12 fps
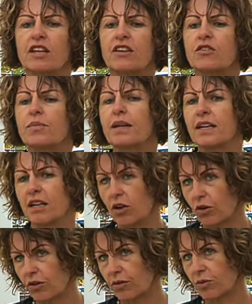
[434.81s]
he's been here
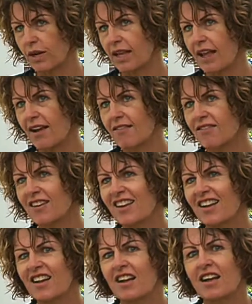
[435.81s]
longer than we have.
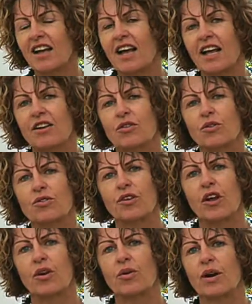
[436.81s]
And
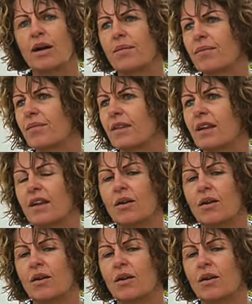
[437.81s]
also, um,